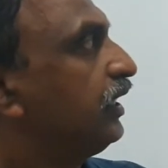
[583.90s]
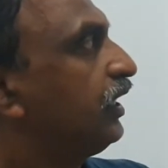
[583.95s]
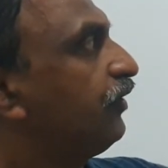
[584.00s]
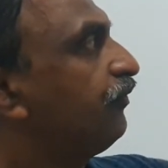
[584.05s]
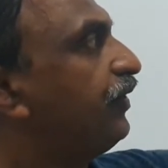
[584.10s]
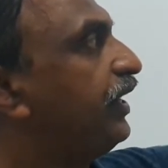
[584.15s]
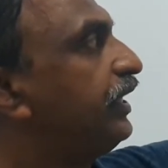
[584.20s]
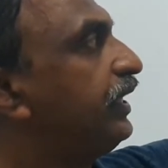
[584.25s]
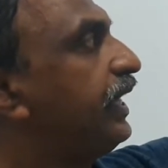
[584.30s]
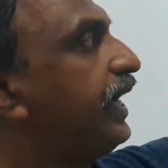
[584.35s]

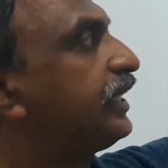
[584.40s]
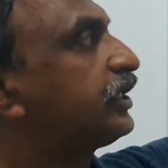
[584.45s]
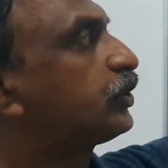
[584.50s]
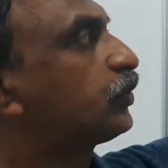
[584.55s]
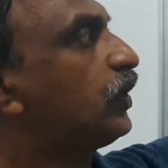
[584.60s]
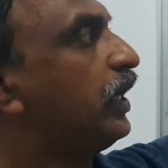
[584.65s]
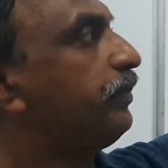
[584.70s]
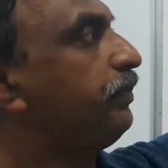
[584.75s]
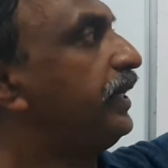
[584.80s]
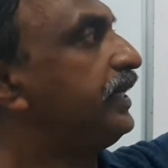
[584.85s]
When x
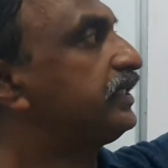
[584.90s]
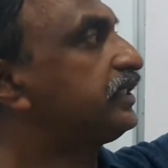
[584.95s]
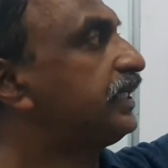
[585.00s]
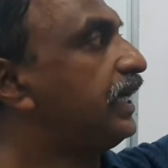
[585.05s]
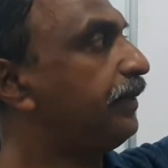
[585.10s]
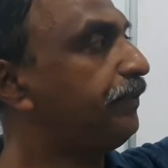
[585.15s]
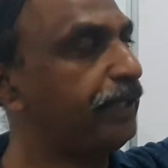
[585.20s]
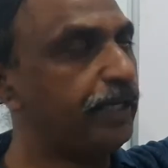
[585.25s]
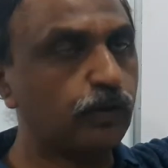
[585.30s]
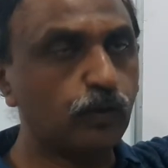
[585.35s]
square minus
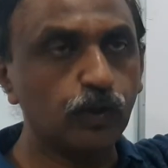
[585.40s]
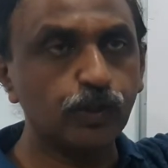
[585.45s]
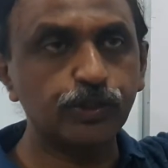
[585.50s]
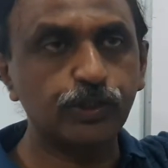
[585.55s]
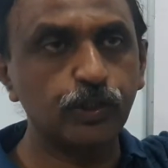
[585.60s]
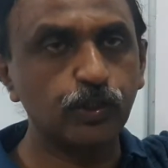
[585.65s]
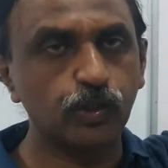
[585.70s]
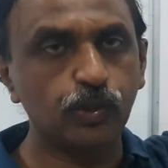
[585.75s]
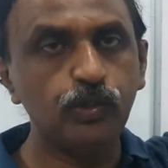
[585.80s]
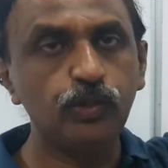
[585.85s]
ab equal to
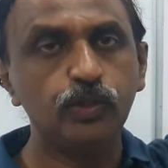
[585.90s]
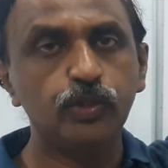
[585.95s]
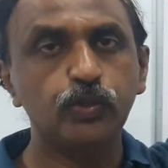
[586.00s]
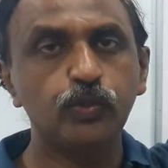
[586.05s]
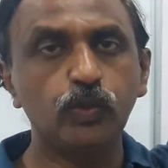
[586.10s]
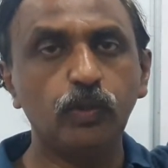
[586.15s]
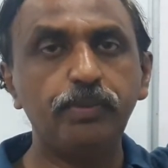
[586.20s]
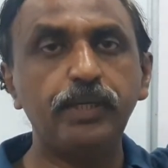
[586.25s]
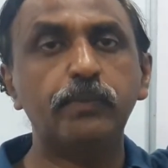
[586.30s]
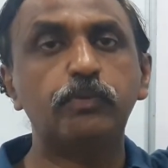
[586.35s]
0,
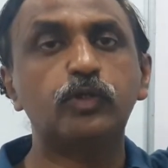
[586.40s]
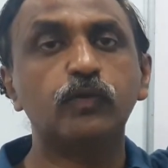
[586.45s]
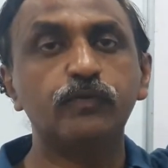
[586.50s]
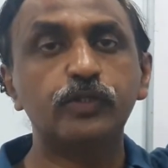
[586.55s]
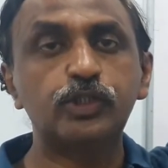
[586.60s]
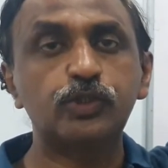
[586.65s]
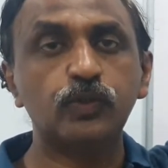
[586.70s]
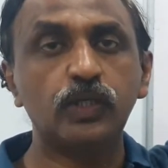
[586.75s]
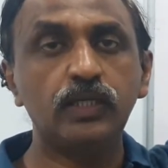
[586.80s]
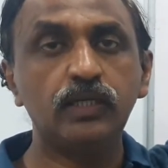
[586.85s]
you will be able to
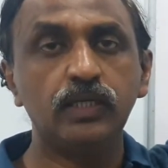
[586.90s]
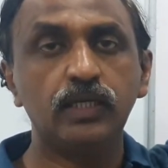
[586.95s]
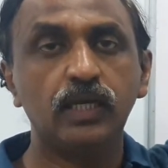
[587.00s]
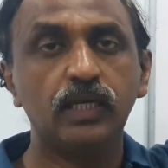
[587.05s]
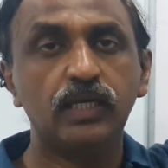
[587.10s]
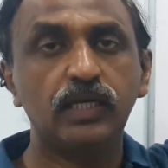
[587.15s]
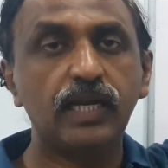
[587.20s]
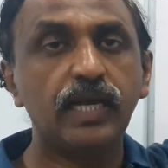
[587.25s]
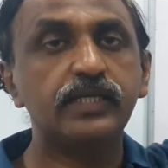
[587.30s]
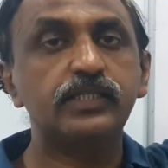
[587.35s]

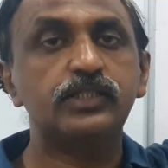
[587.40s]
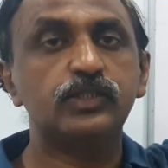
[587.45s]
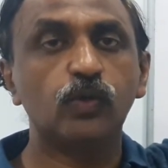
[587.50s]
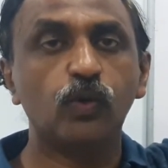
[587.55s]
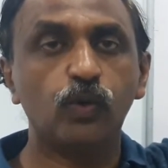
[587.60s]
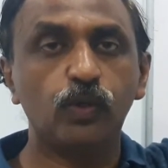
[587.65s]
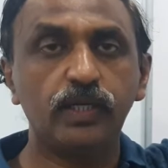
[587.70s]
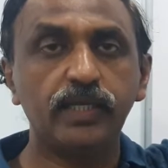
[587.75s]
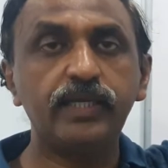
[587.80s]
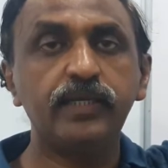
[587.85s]
visualize
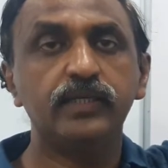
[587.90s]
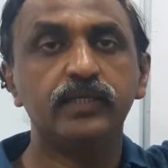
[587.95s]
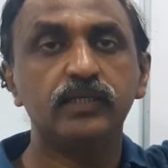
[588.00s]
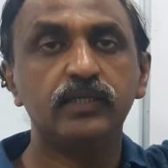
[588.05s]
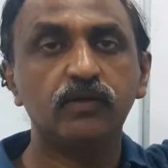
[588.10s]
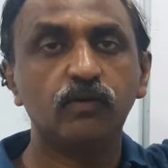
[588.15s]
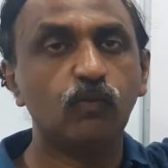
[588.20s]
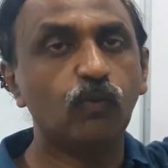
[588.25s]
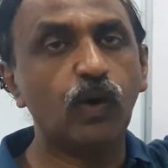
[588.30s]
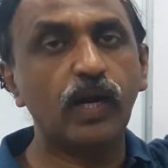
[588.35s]
only
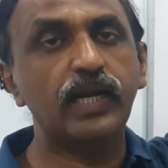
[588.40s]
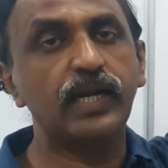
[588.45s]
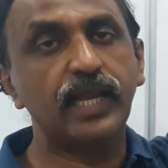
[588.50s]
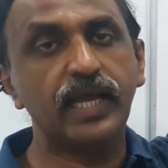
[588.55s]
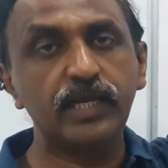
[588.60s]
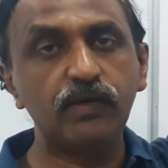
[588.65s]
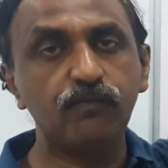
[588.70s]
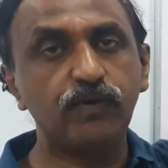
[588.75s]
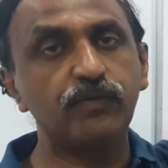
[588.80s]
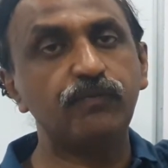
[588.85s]
one
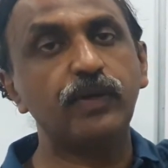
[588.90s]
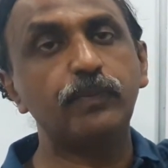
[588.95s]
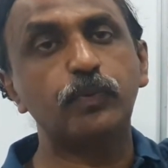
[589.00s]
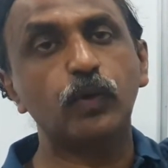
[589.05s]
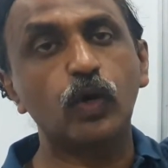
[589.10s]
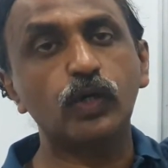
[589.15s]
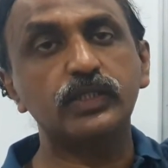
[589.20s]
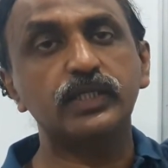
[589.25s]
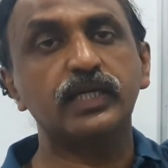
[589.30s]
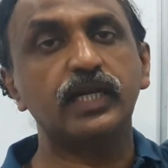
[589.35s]
line when we
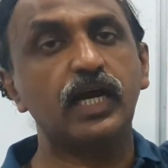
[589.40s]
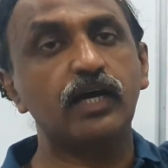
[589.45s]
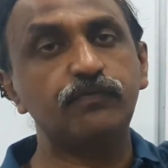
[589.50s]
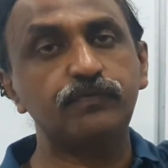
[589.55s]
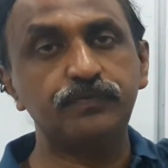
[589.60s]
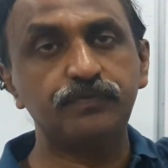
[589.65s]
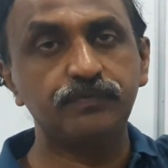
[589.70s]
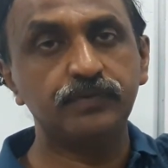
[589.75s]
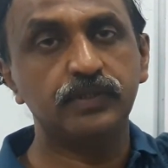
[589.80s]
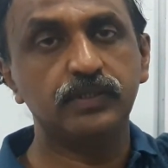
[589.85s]
plot the
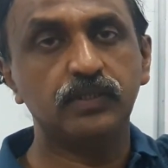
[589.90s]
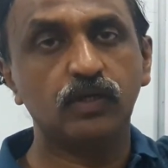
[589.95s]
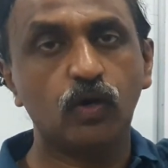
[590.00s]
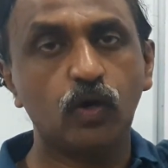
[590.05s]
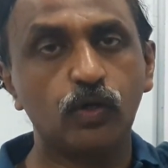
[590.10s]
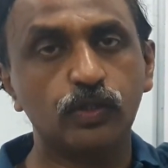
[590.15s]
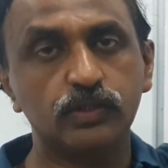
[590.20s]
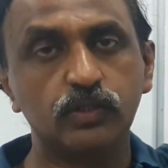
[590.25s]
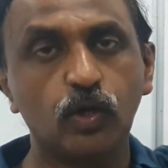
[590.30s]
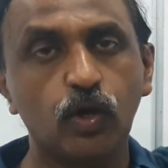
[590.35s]
graph
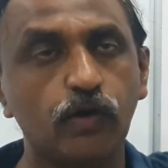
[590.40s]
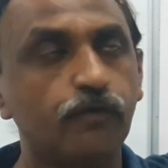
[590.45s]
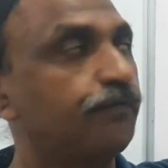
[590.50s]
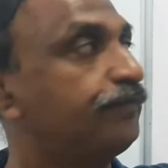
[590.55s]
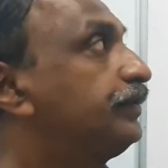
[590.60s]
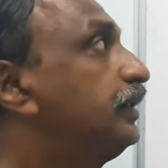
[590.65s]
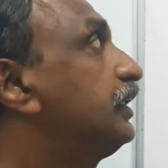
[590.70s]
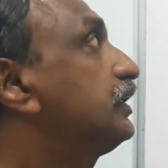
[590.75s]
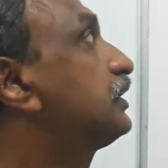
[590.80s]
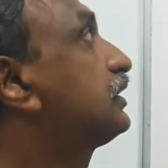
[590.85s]

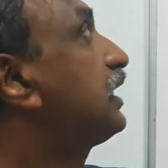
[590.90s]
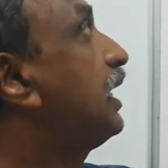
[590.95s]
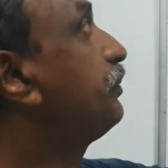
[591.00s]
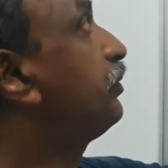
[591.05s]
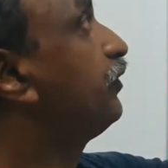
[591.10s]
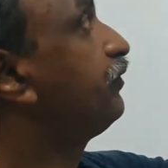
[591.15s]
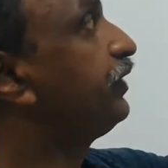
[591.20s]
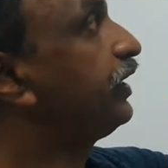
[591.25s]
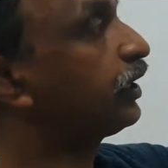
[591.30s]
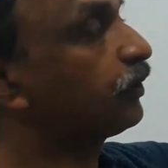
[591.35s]
of this type
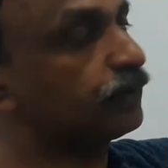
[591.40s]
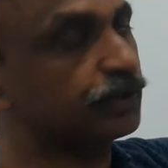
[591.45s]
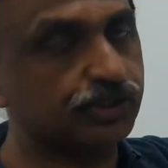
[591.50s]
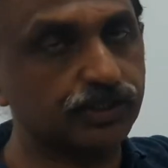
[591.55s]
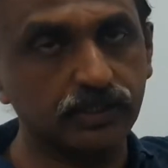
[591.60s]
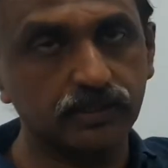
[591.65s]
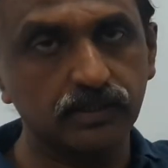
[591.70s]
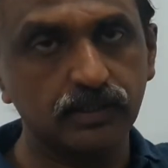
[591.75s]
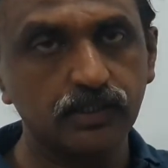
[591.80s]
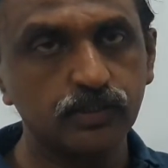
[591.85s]
of
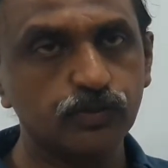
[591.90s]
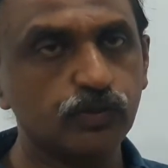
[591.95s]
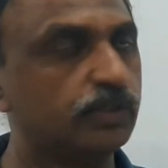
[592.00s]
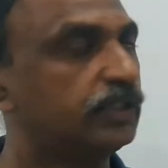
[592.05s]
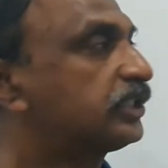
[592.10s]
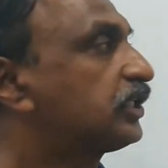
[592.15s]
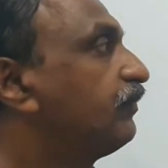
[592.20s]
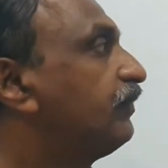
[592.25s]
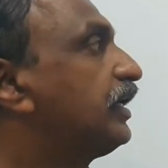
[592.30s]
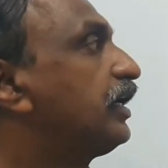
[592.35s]
equation. So
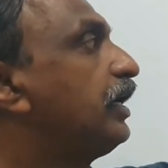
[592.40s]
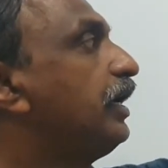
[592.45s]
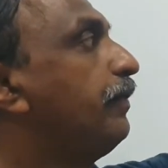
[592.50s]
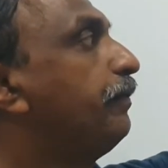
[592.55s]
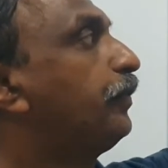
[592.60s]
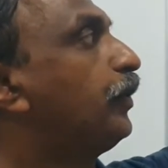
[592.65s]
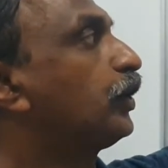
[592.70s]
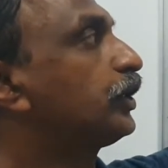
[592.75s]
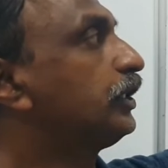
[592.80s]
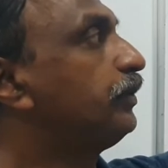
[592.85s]
this is a very
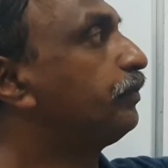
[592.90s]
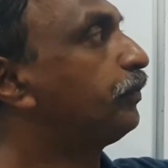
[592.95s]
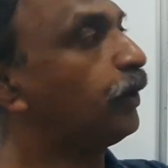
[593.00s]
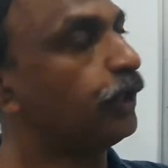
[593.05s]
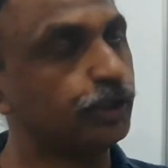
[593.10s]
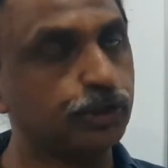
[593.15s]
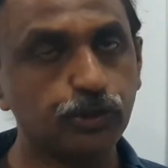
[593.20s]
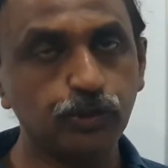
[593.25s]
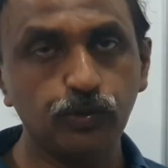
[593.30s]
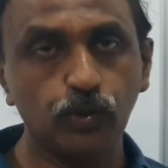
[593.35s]
important
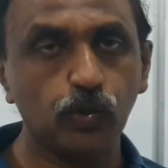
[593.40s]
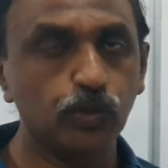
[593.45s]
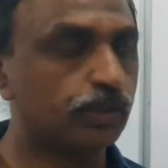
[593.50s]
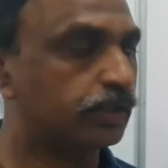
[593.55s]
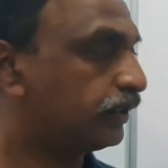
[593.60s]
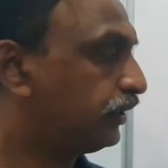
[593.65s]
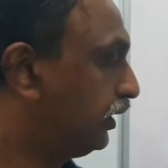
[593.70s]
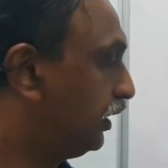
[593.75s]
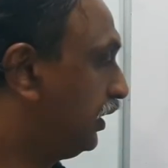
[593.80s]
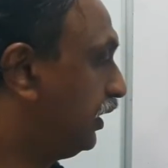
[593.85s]
point to
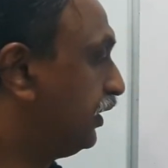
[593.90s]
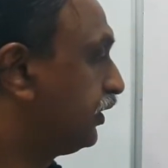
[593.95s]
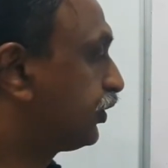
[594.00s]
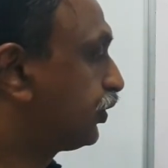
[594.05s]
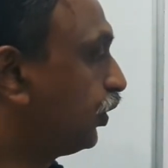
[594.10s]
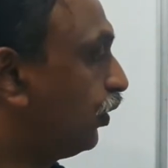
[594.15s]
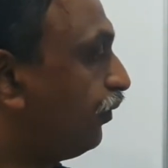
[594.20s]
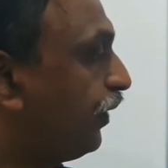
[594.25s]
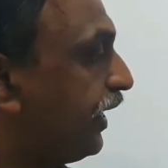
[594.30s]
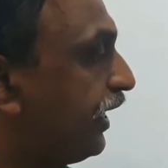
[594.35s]
note.
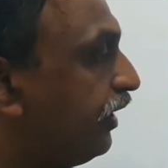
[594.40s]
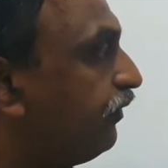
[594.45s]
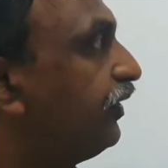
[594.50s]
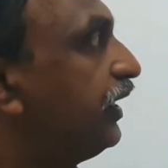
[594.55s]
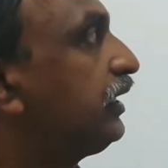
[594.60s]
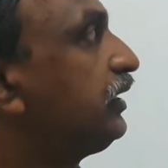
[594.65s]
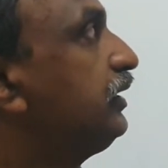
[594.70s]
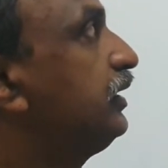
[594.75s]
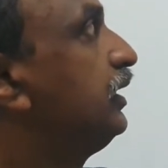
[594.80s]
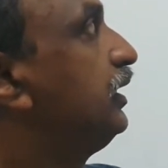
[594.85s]
So
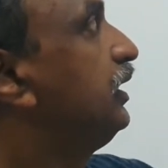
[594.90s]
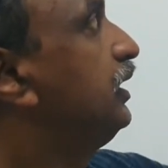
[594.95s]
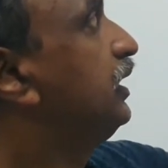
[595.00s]
whenever